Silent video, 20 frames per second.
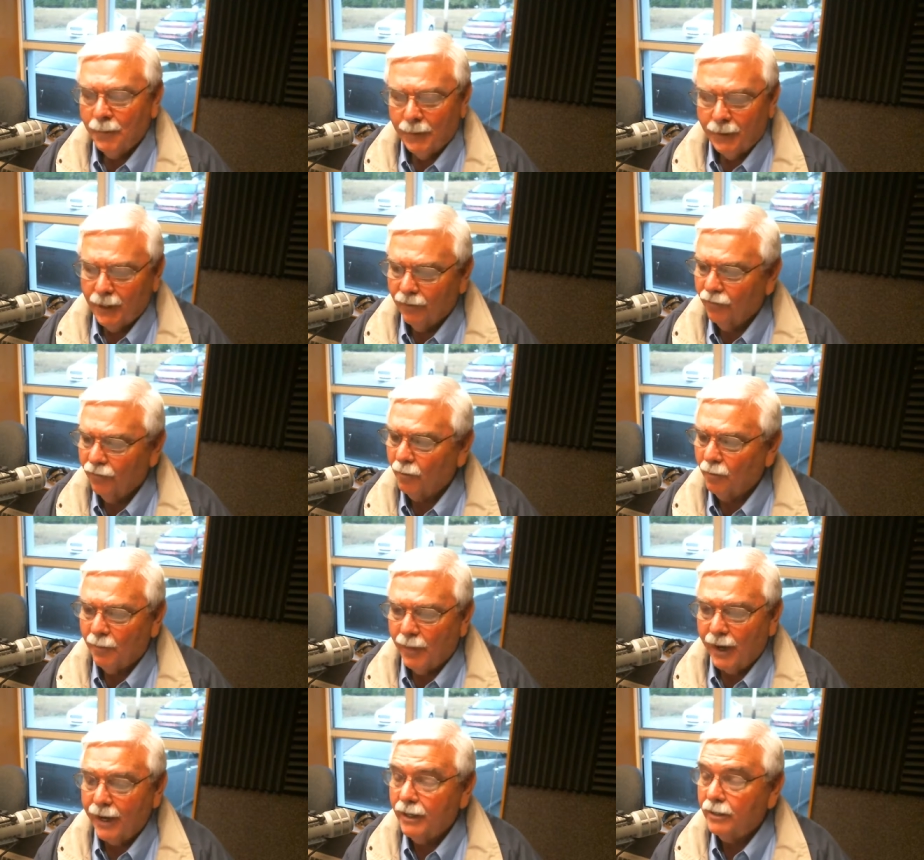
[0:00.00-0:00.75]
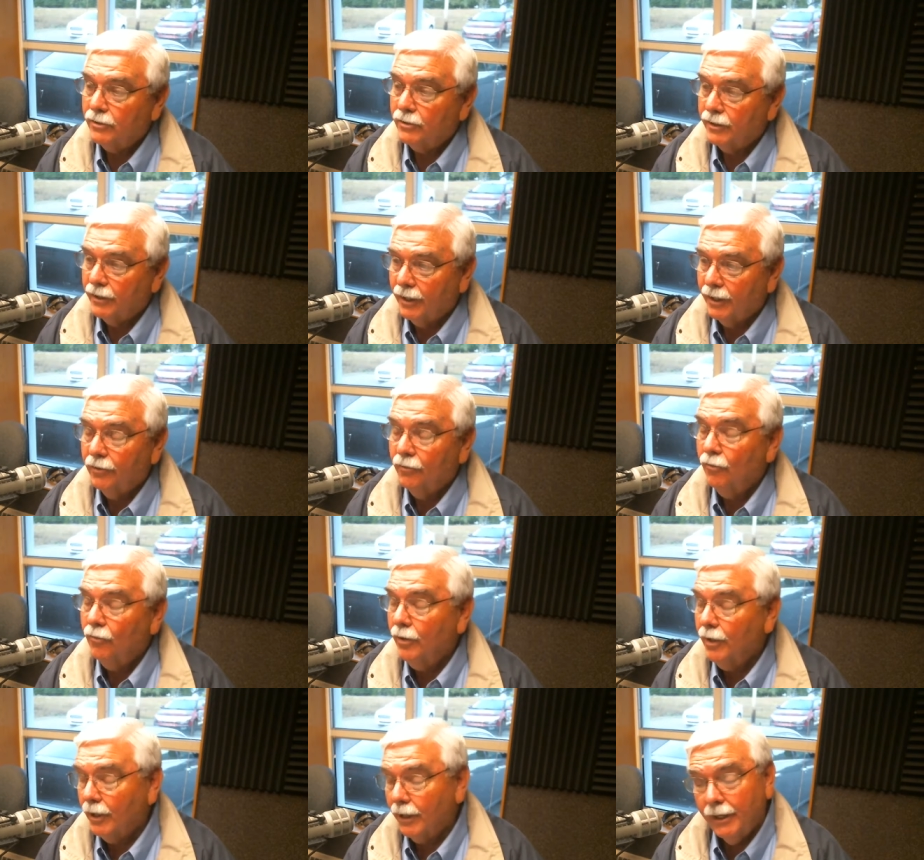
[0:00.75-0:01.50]
different paints, and it
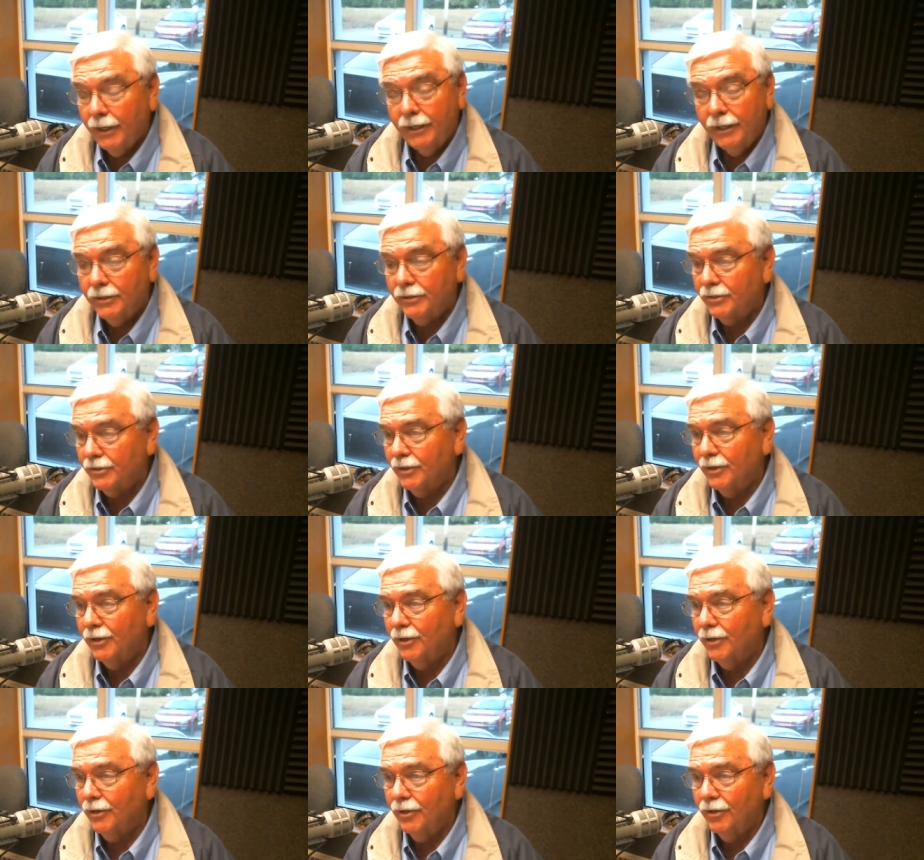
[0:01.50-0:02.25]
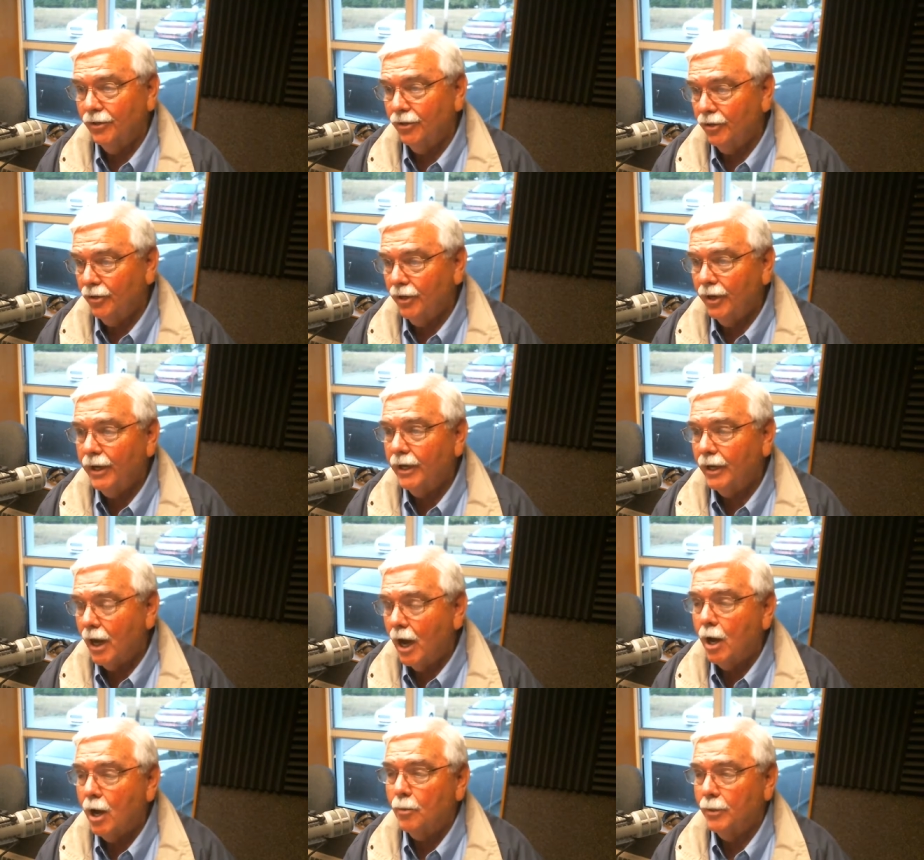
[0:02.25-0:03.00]
really is a
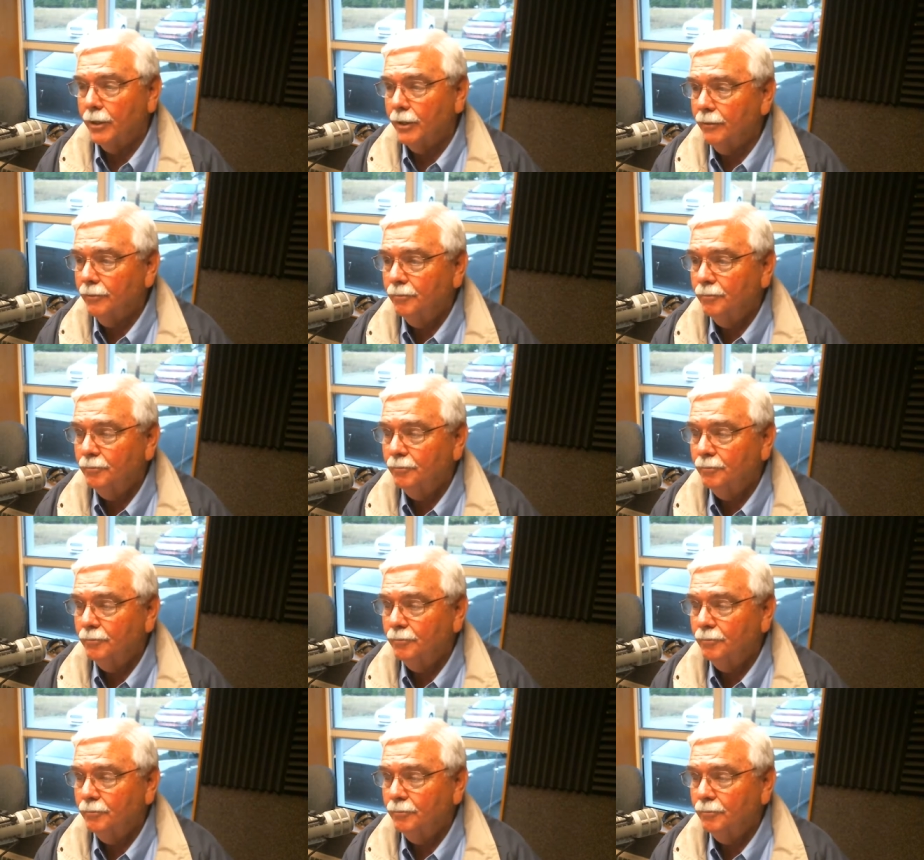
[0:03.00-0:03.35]
unique hobby.